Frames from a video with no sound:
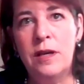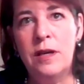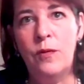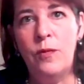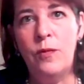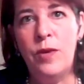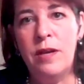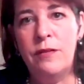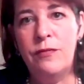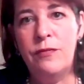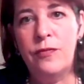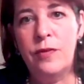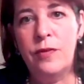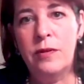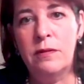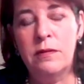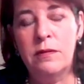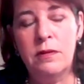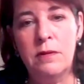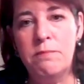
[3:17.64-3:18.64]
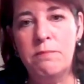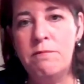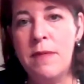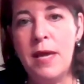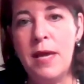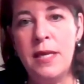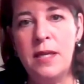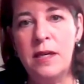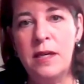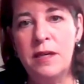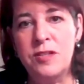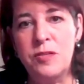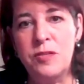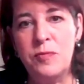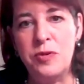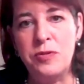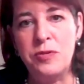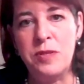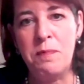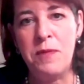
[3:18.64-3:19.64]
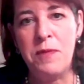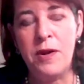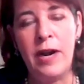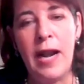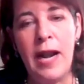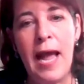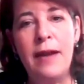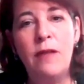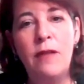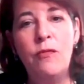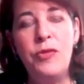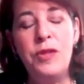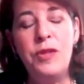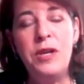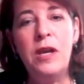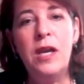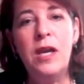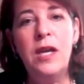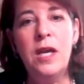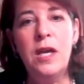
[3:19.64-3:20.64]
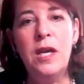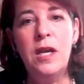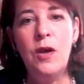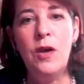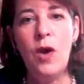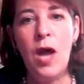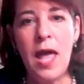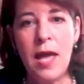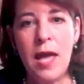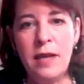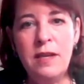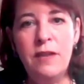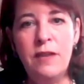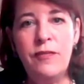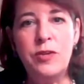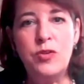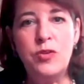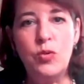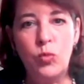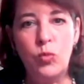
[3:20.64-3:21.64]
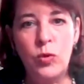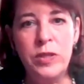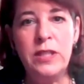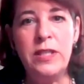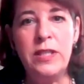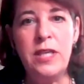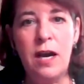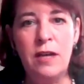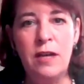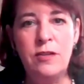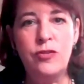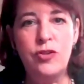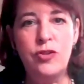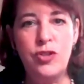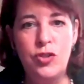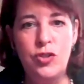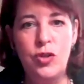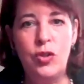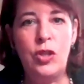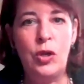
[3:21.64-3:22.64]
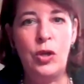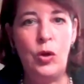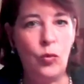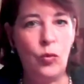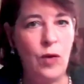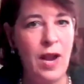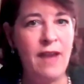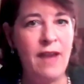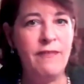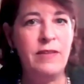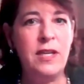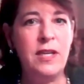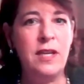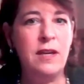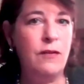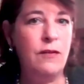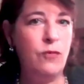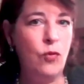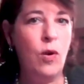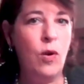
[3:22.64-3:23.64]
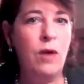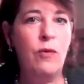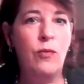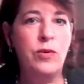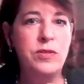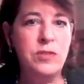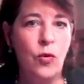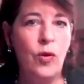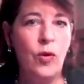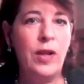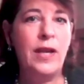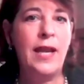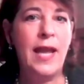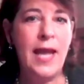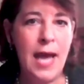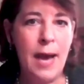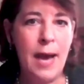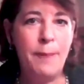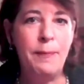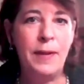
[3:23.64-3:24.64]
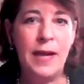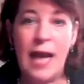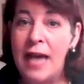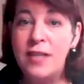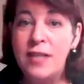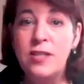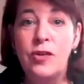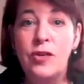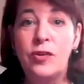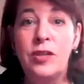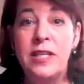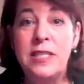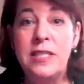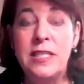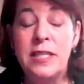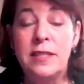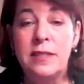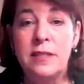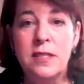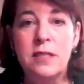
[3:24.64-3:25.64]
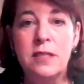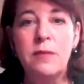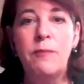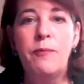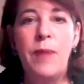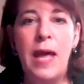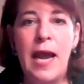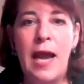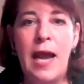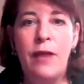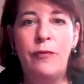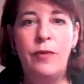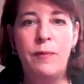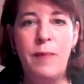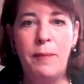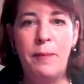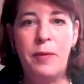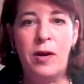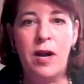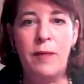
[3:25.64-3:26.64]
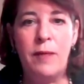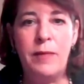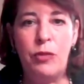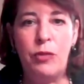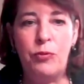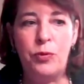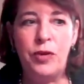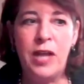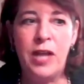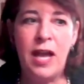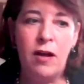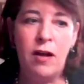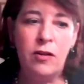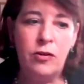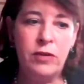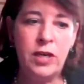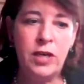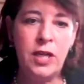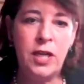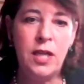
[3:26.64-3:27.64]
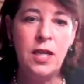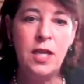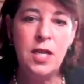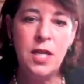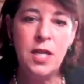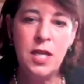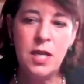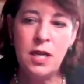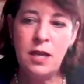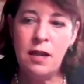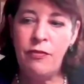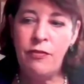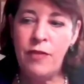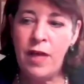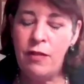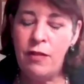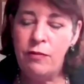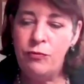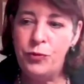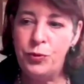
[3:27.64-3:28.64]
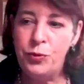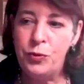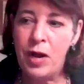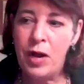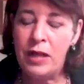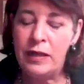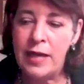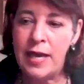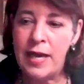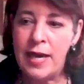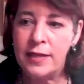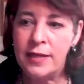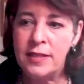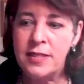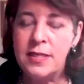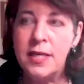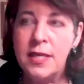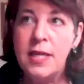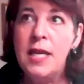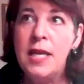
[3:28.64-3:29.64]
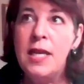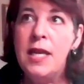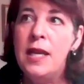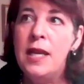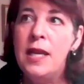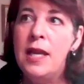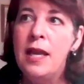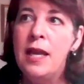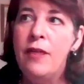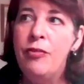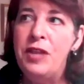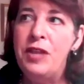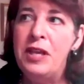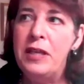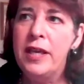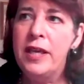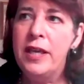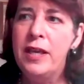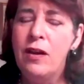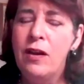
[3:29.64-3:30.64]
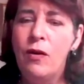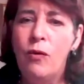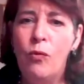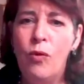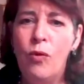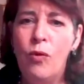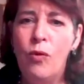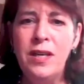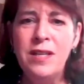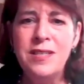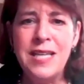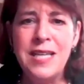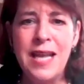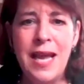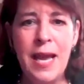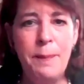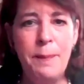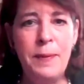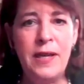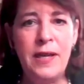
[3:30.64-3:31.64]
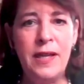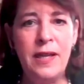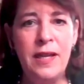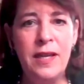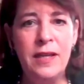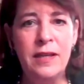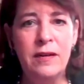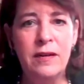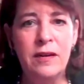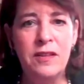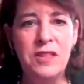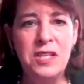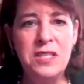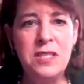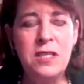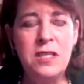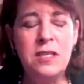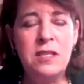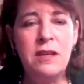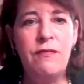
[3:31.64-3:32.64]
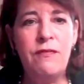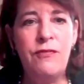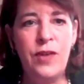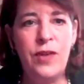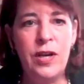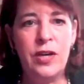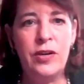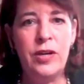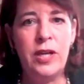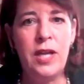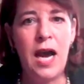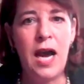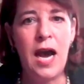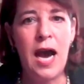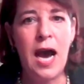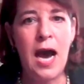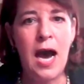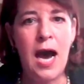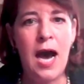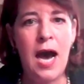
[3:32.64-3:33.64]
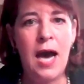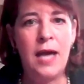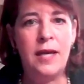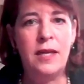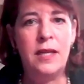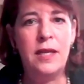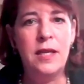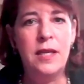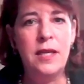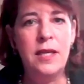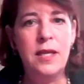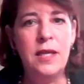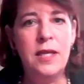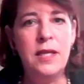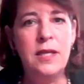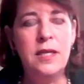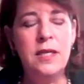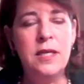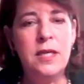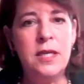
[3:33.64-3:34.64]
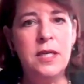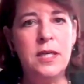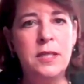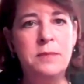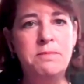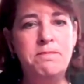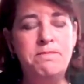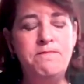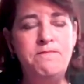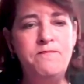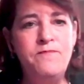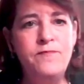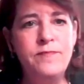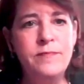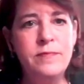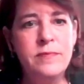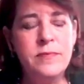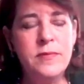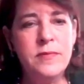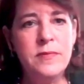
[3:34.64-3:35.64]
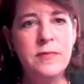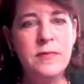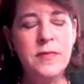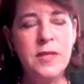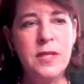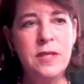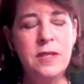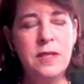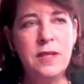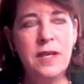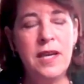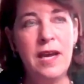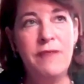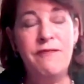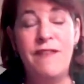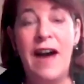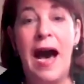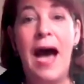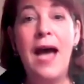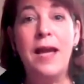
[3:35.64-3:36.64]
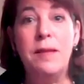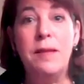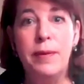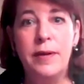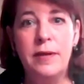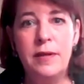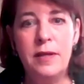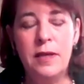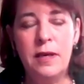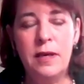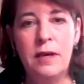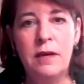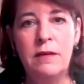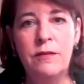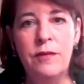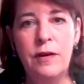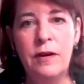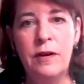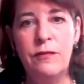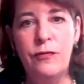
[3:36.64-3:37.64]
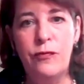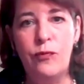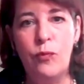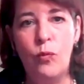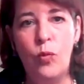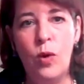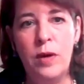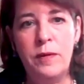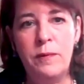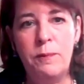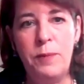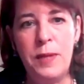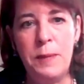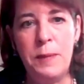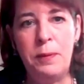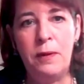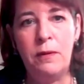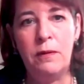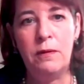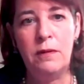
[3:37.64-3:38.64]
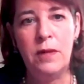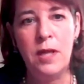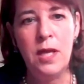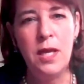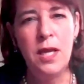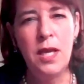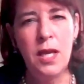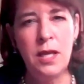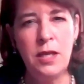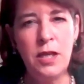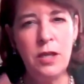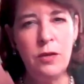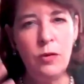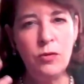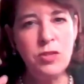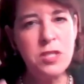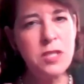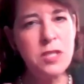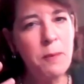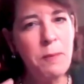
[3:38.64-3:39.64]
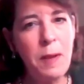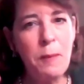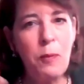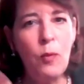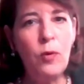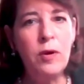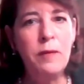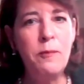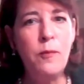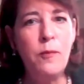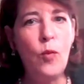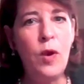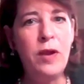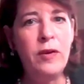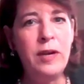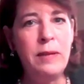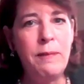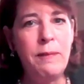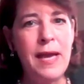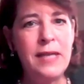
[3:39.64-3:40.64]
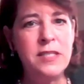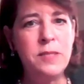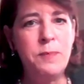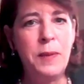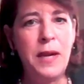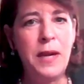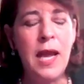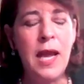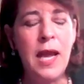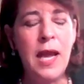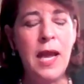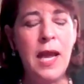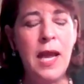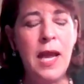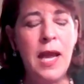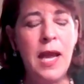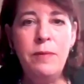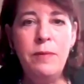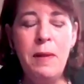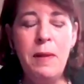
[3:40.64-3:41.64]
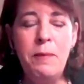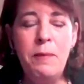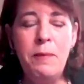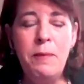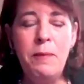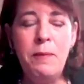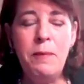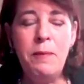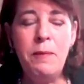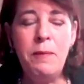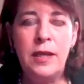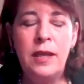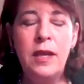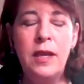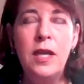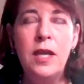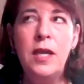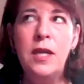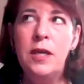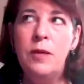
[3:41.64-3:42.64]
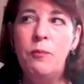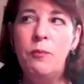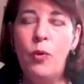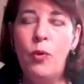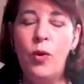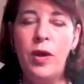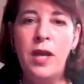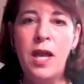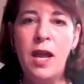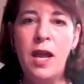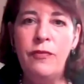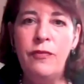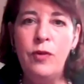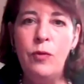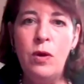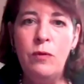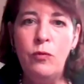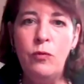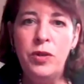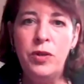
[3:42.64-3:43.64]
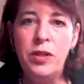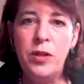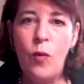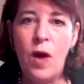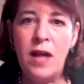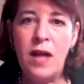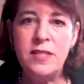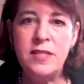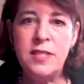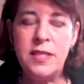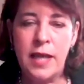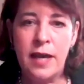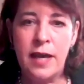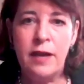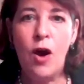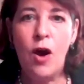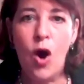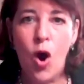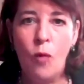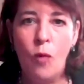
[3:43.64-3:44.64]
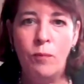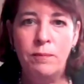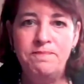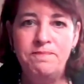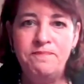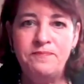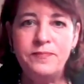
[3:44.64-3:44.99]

we have many customers up there. And I don't think any of us really understood the gravity of what was going to happen. I certainly didn't. And I remember coming through Calgary and then through LAX and thinking, what is happening here? This is a very odd a vibe of what people, and some people were wearing masks, but I remember thinking, boy, everyone really wants to get home.